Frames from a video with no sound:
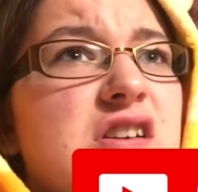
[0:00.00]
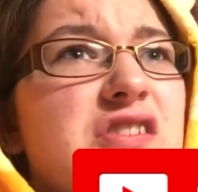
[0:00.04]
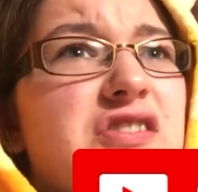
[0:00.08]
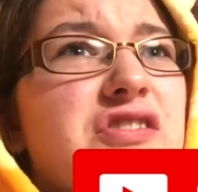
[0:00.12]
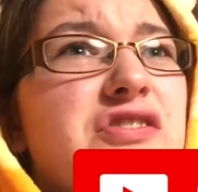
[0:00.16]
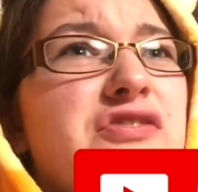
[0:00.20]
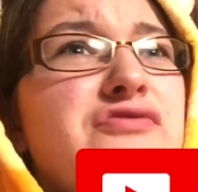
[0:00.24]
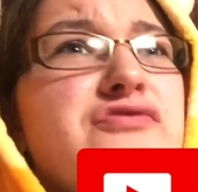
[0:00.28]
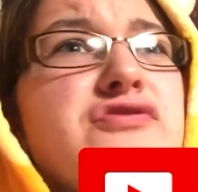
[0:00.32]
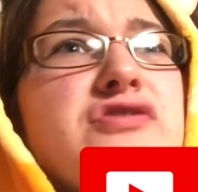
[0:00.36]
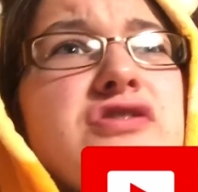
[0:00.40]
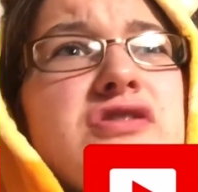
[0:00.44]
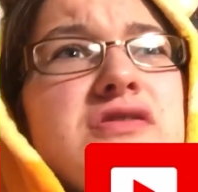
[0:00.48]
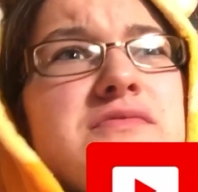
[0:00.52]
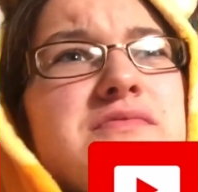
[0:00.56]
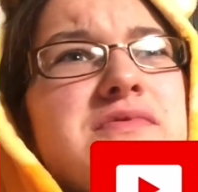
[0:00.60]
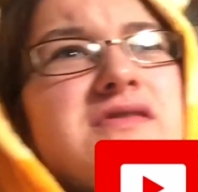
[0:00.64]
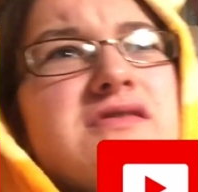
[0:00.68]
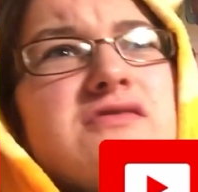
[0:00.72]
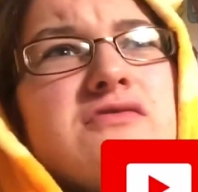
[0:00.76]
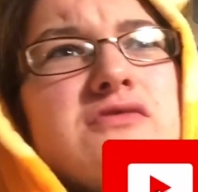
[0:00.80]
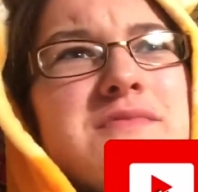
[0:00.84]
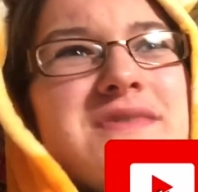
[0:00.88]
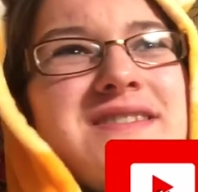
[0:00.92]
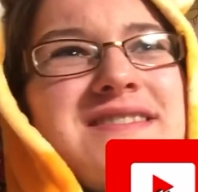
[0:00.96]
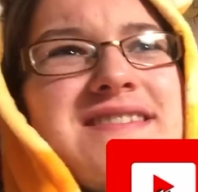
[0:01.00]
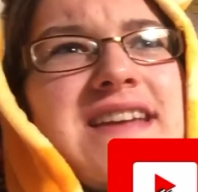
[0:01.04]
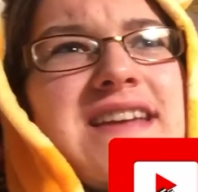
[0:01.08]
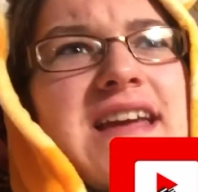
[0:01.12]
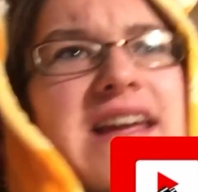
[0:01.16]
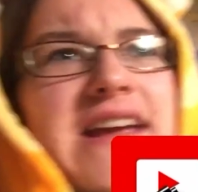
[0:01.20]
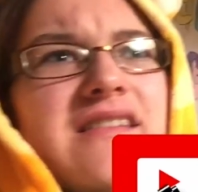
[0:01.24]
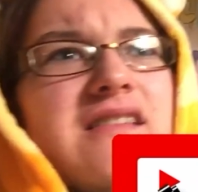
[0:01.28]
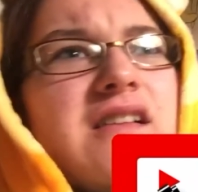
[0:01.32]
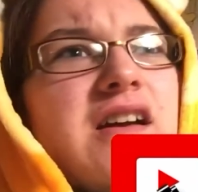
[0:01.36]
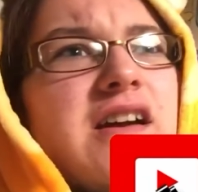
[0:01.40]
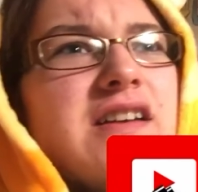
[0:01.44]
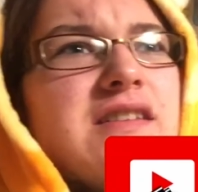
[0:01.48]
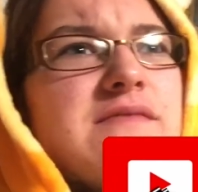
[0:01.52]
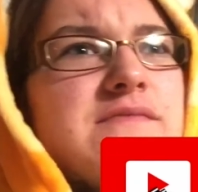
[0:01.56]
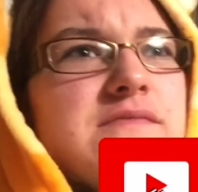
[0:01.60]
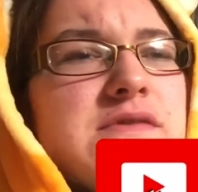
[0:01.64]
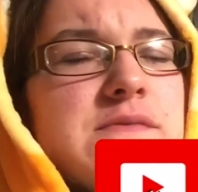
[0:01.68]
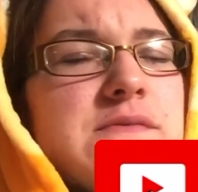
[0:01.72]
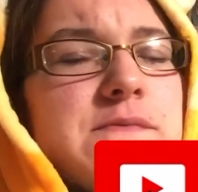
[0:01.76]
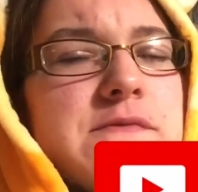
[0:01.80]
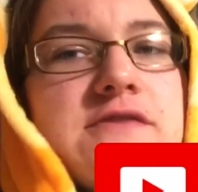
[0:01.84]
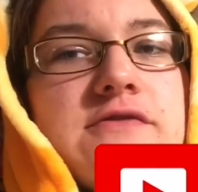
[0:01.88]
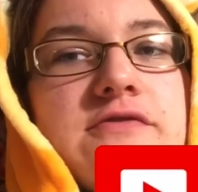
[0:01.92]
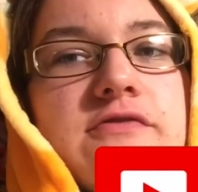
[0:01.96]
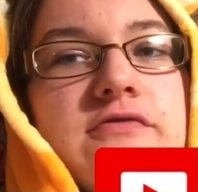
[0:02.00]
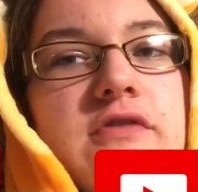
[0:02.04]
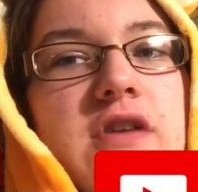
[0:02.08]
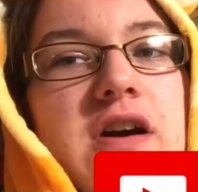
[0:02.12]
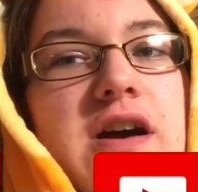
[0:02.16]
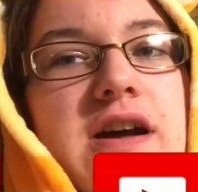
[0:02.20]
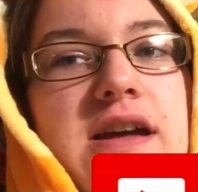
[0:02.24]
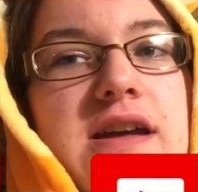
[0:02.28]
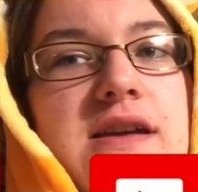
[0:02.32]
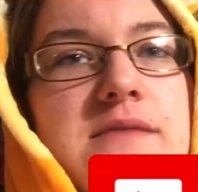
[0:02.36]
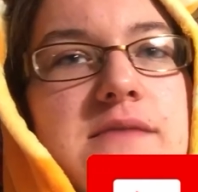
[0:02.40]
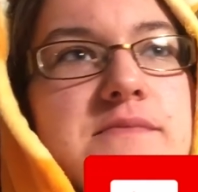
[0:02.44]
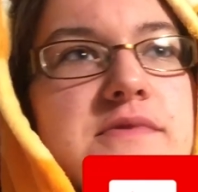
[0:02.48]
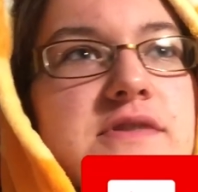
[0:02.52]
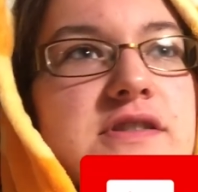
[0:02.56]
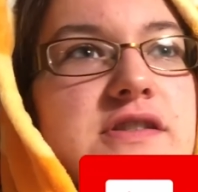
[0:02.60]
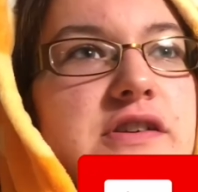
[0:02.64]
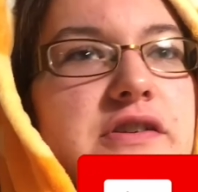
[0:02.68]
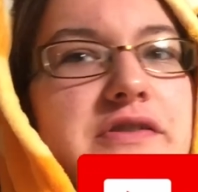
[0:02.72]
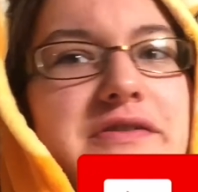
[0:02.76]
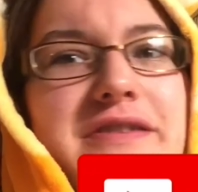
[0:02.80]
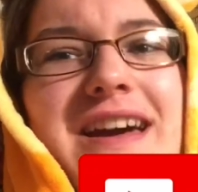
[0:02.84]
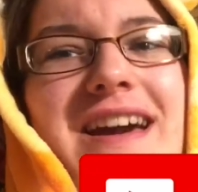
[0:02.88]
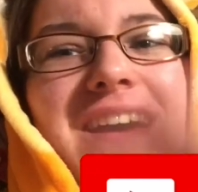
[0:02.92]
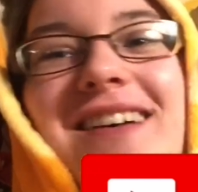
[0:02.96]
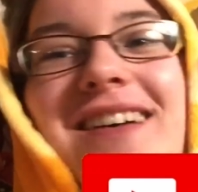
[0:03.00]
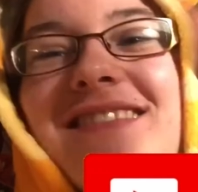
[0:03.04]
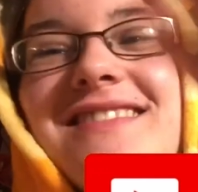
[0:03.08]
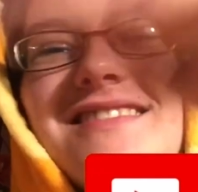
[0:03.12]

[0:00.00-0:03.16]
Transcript: YouTubers normally say like and subscribe, so yeah,